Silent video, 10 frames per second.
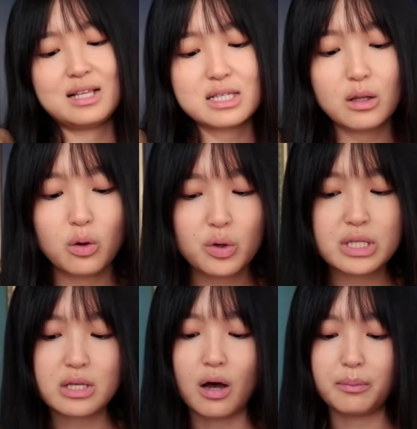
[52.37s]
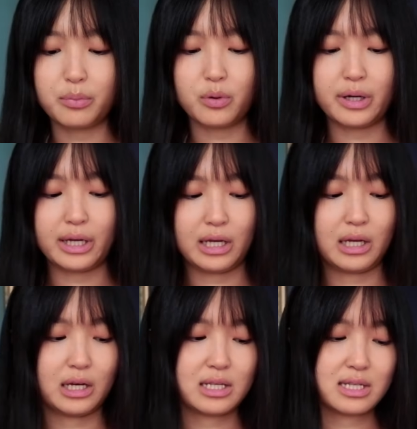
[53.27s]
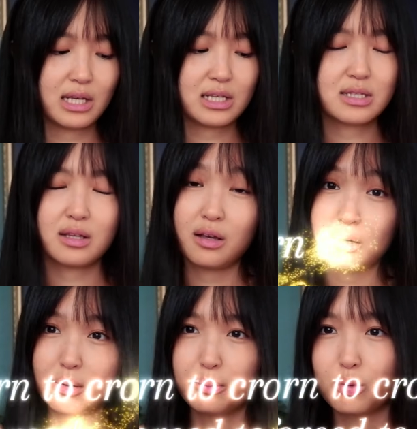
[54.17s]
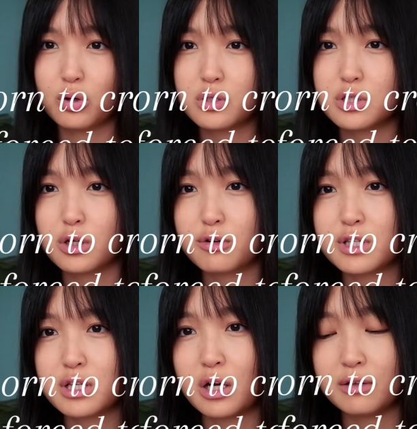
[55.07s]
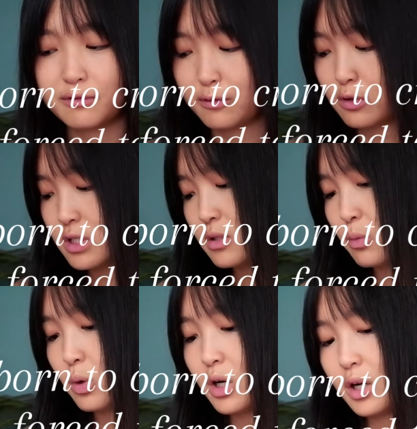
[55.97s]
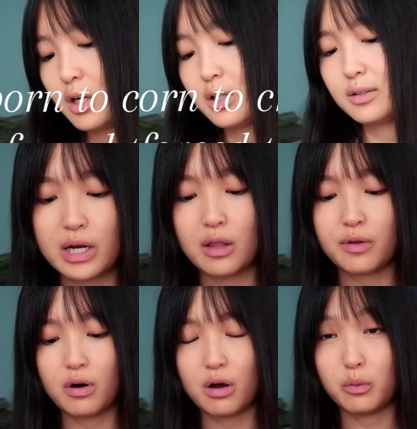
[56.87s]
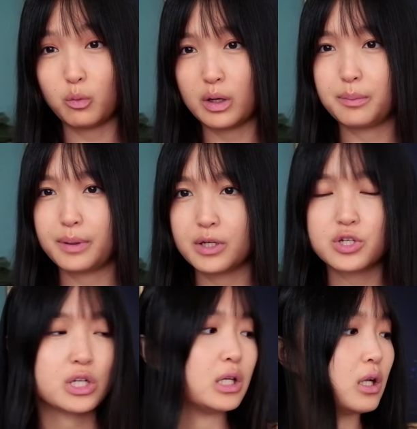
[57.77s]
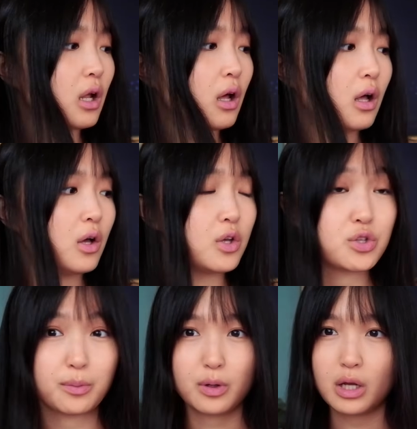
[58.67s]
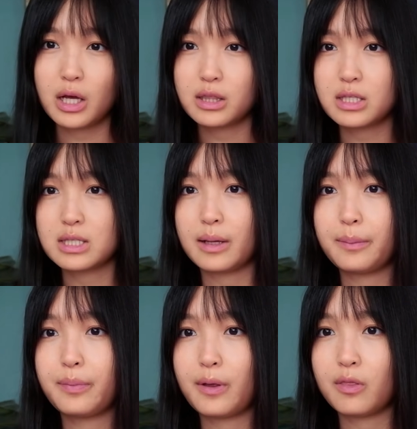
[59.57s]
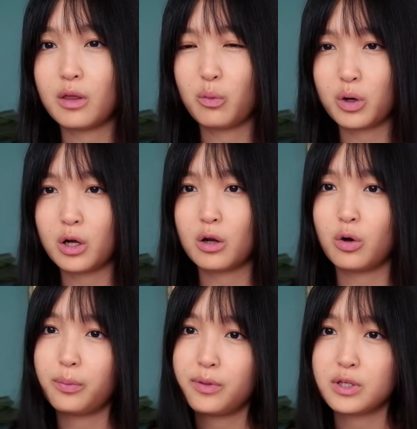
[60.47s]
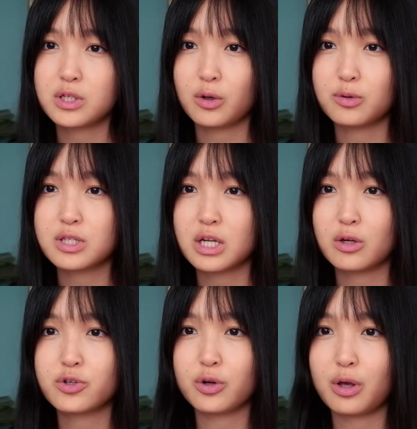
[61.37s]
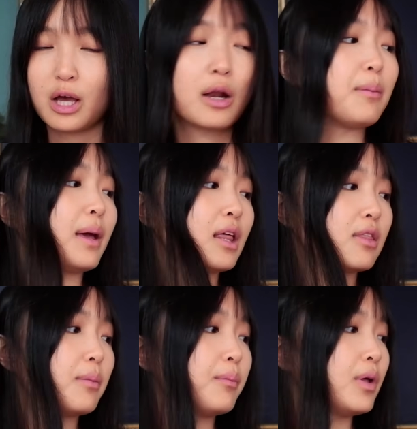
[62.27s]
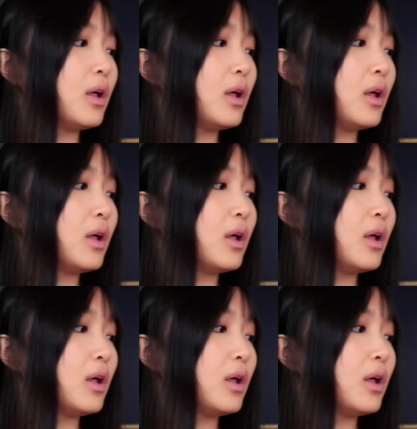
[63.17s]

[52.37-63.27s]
There's a little croissant boy, and it says born to croissant, forced to work. Right now they're on one big sheet, so I'm gonna cut these up and then we're gonna open the totes and I'll show you how to make them.